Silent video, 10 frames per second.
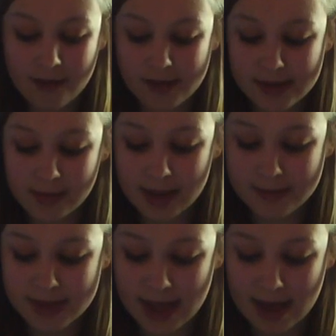Visibly
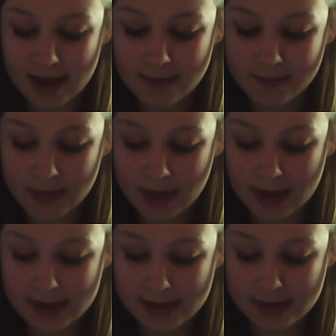upset,
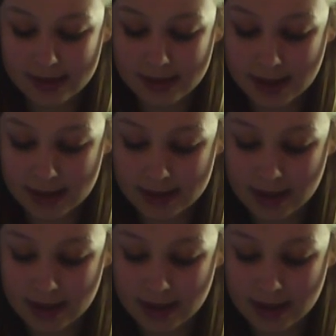he says